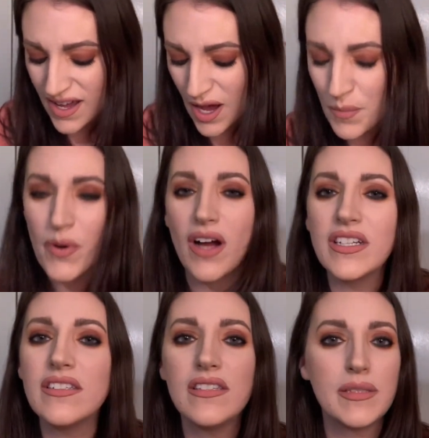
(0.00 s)
a
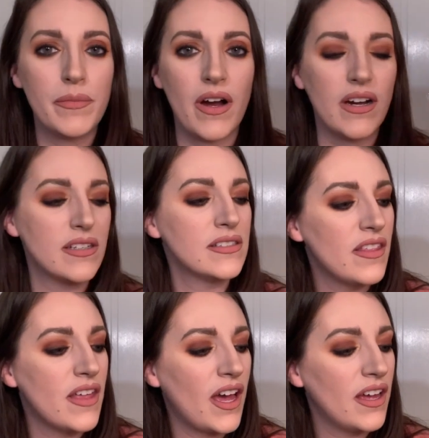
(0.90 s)
product to this box
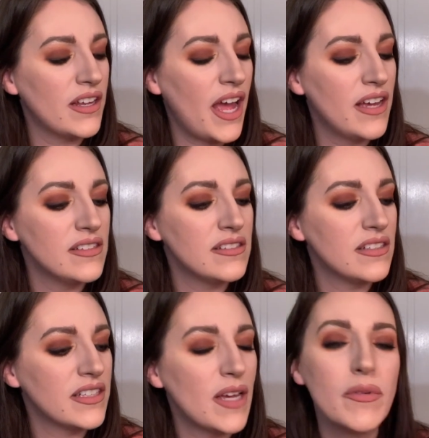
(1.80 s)
that has
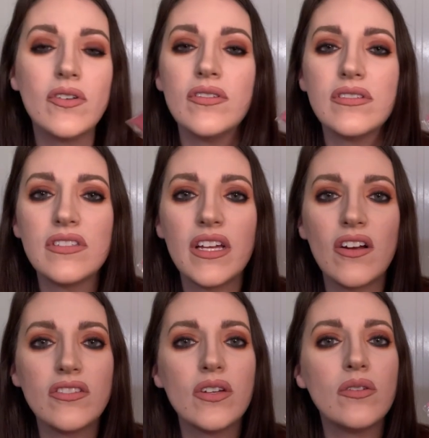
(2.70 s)
chemicals that
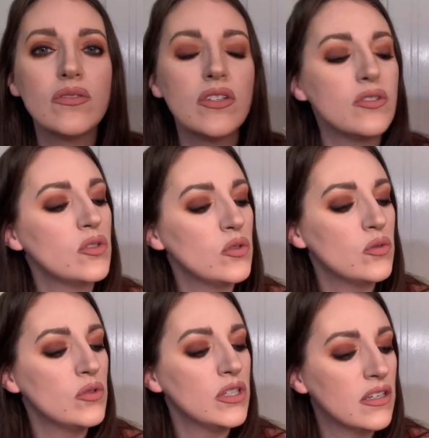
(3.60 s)
are known
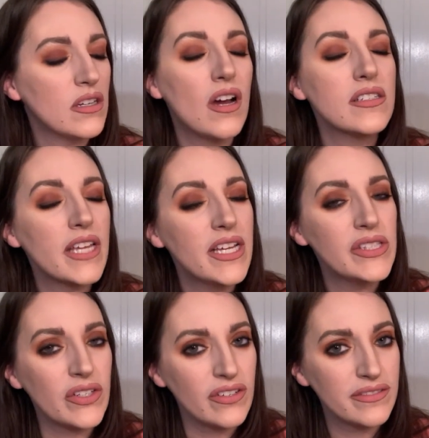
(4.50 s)
to cause
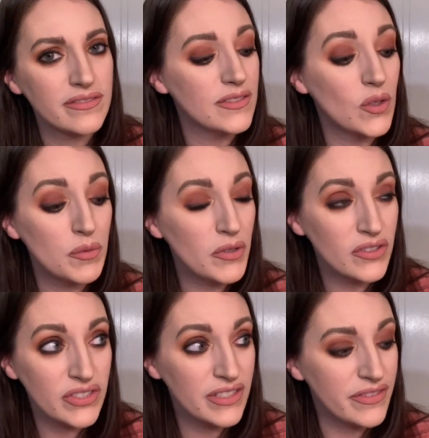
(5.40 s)
cancer or
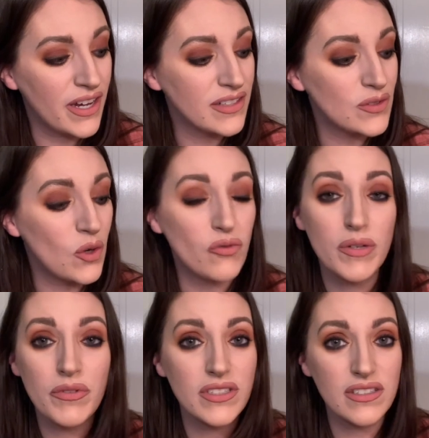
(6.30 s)
birth defects or
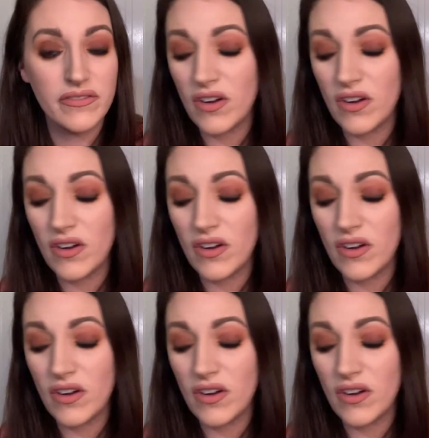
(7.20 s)
reproductive